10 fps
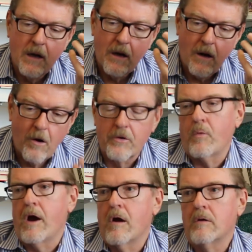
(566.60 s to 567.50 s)

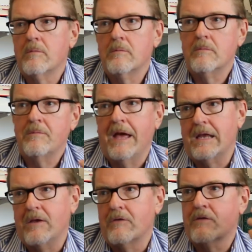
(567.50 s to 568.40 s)
hardware that
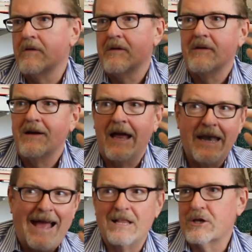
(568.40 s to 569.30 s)
is
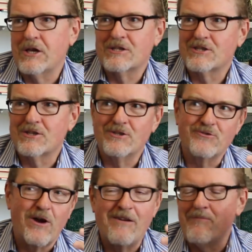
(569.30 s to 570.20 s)
analogous to
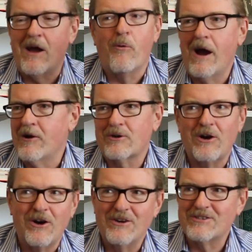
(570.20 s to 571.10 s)
drive-by-wire
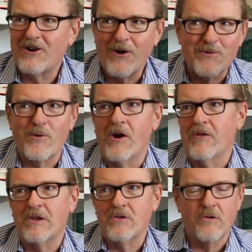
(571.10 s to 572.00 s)
cars, hardware
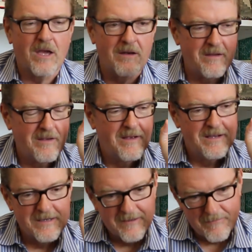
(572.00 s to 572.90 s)
that you can
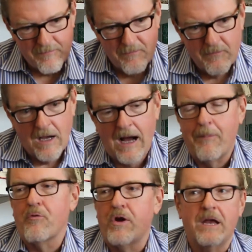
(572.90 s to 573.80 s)

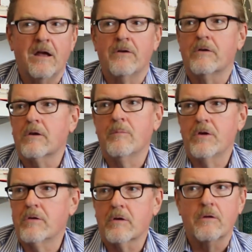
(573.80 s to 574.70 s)
operate under
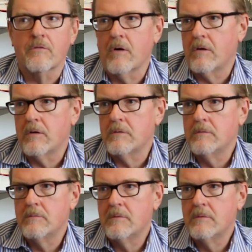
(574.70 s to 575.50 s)
computer control,